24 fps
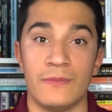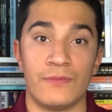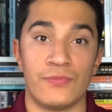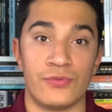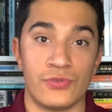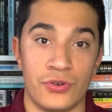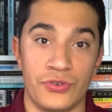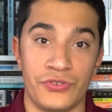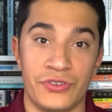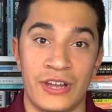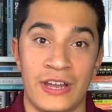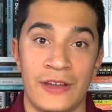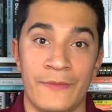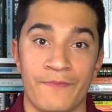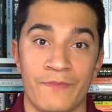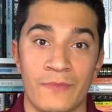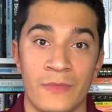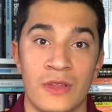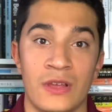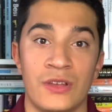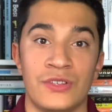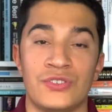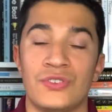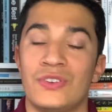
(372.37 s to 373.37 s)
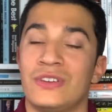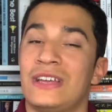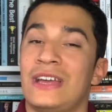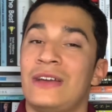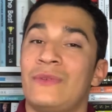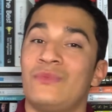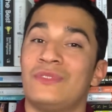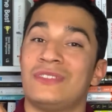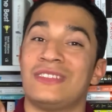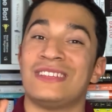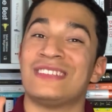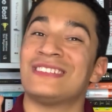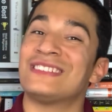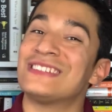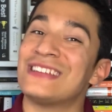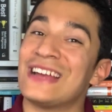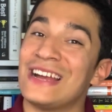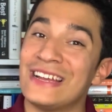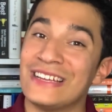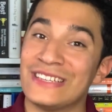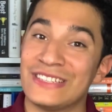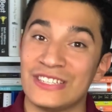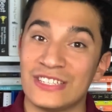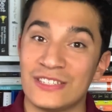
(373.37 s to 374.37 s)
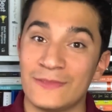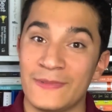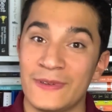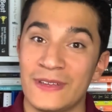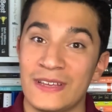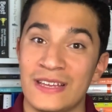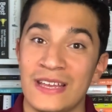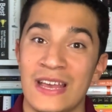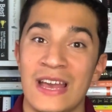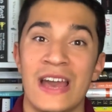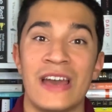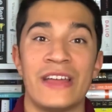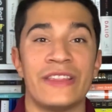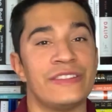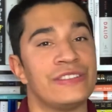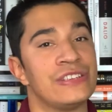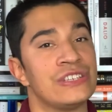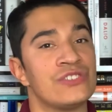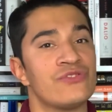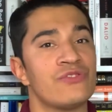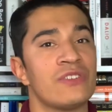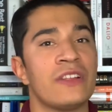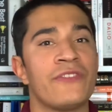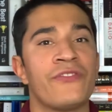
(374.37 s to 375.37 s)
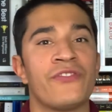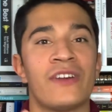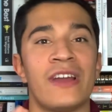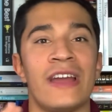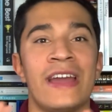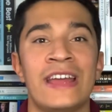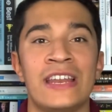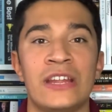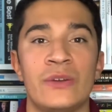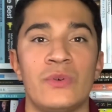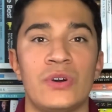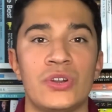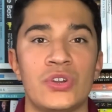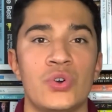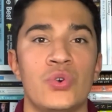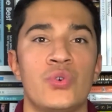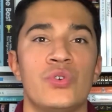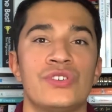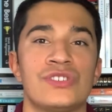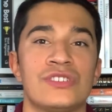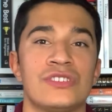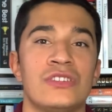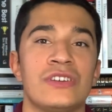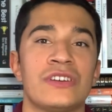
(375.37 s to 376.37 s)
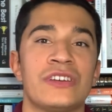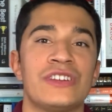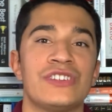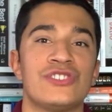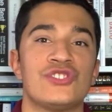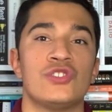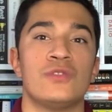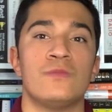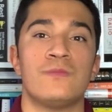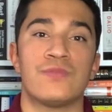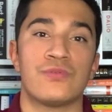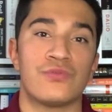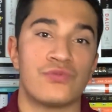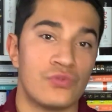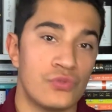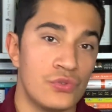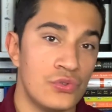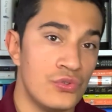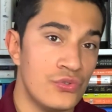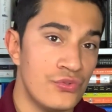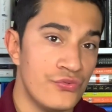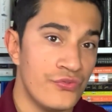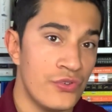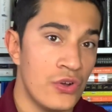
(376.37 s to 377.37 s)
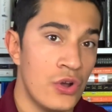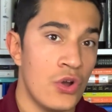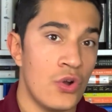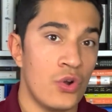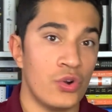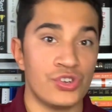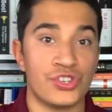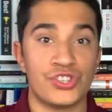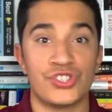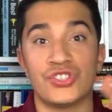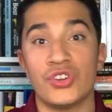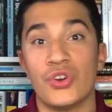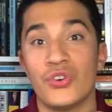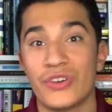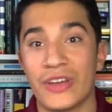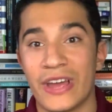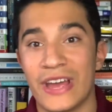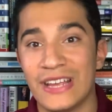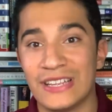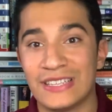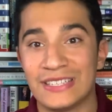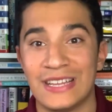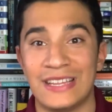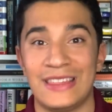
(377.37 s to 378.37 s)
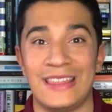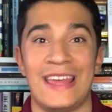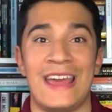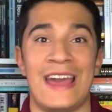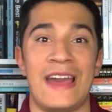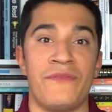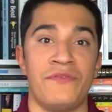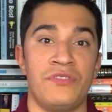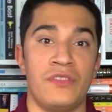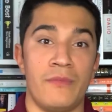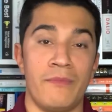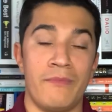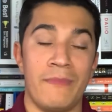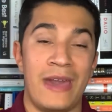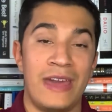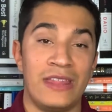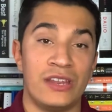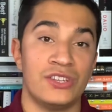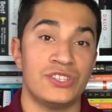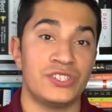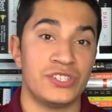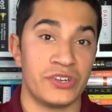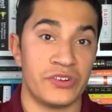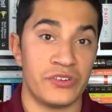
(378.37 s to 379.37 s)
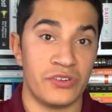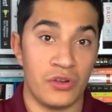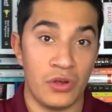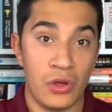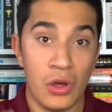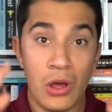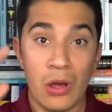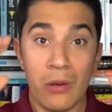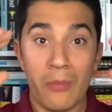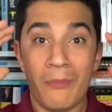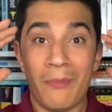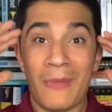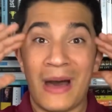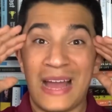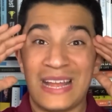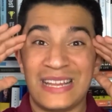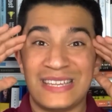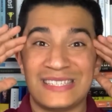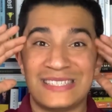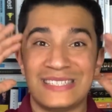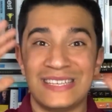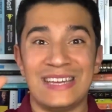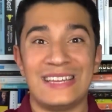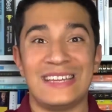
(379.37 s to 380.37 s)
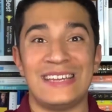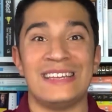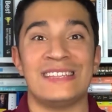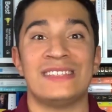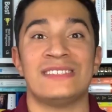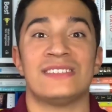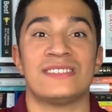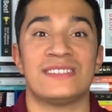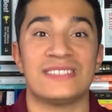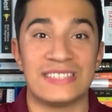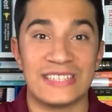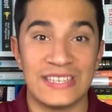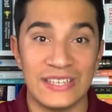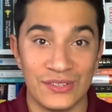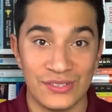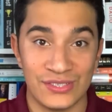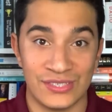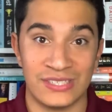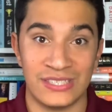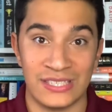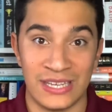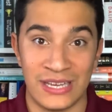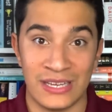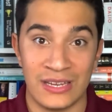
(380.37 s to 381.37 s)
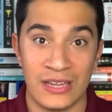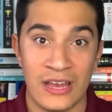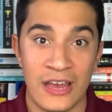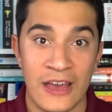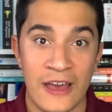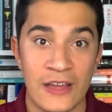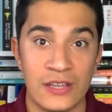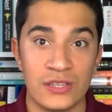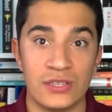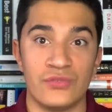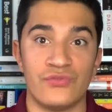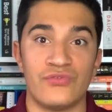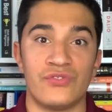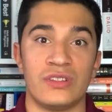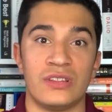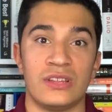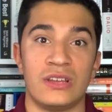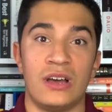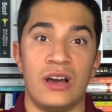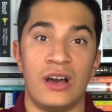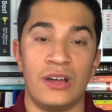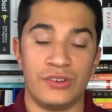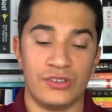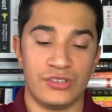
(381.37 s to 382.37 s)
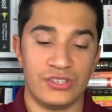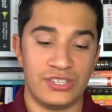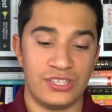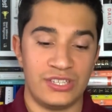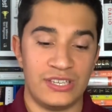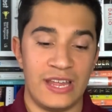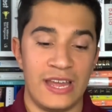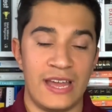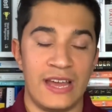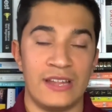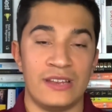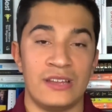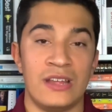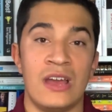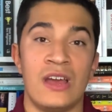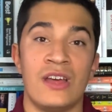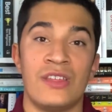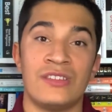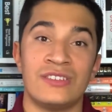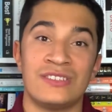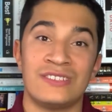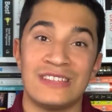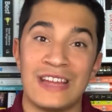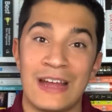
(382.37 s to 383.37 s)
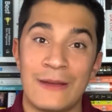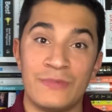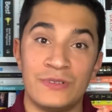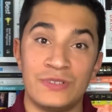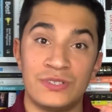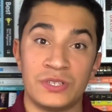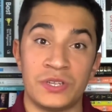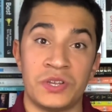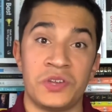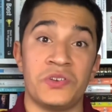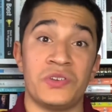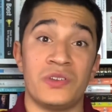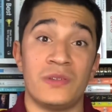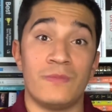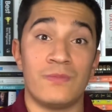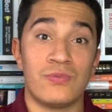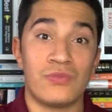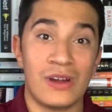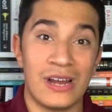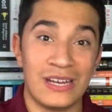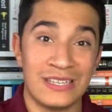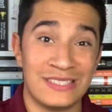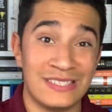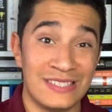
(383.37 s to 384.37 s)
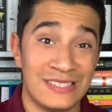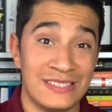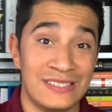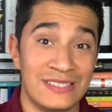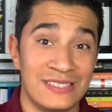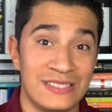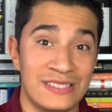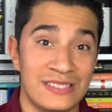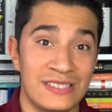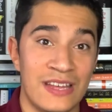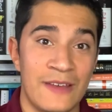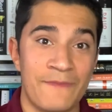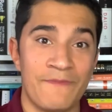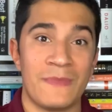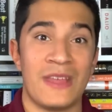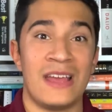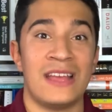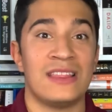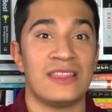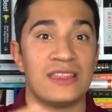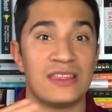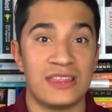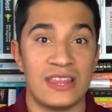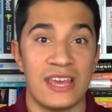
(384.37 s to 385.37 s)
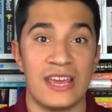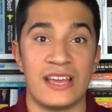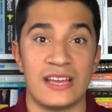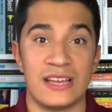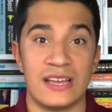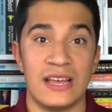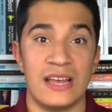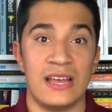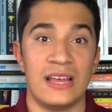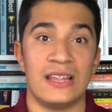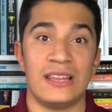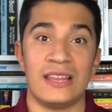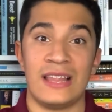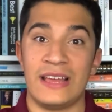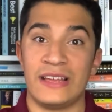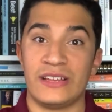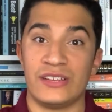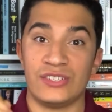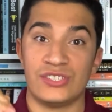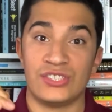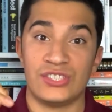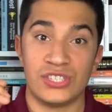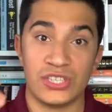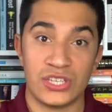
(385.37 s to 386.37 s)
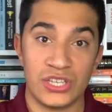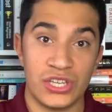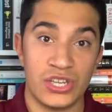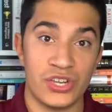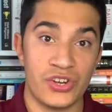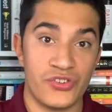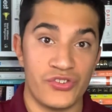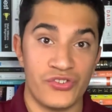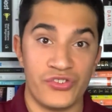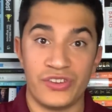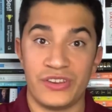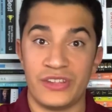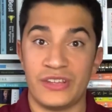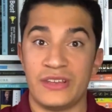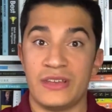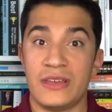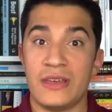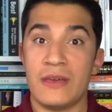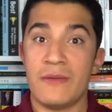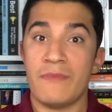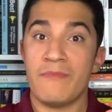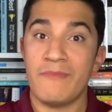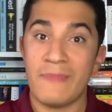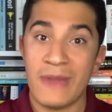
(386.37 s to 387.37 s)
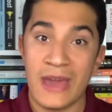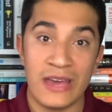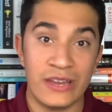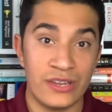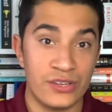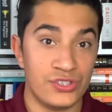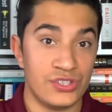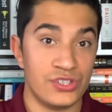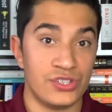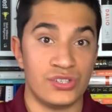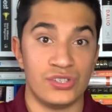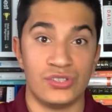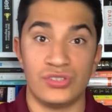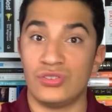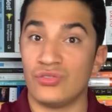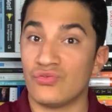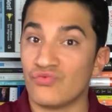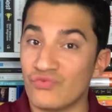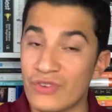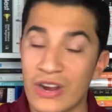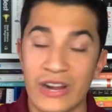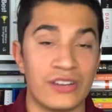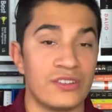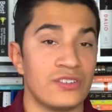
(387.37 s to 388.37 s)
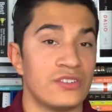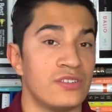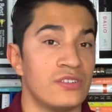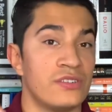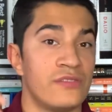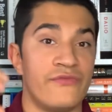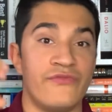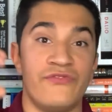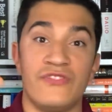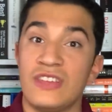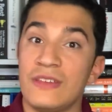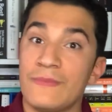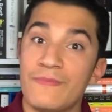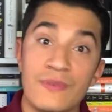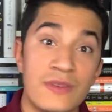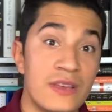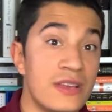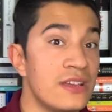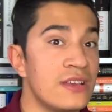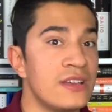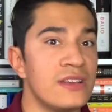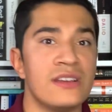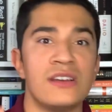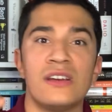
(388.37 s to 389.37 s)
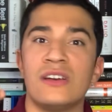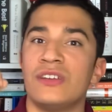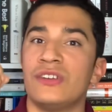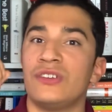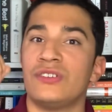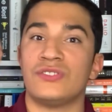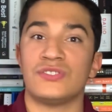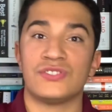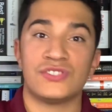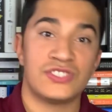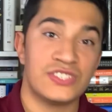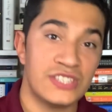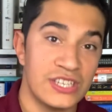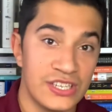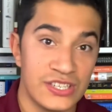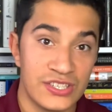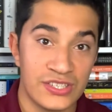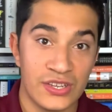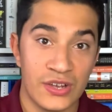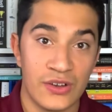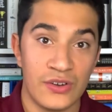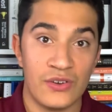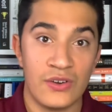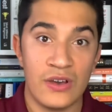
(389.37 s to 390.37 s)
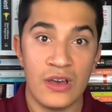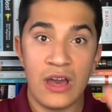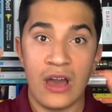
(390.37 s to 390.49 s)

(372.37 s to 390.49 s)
program. So again, with the C I S S P, this is really for anyone who is looking to prove or showcase that they have the managerial mindset and skill set to really understand the cybersecurity processes and think like a security manager, director, V P, you know, C I S O,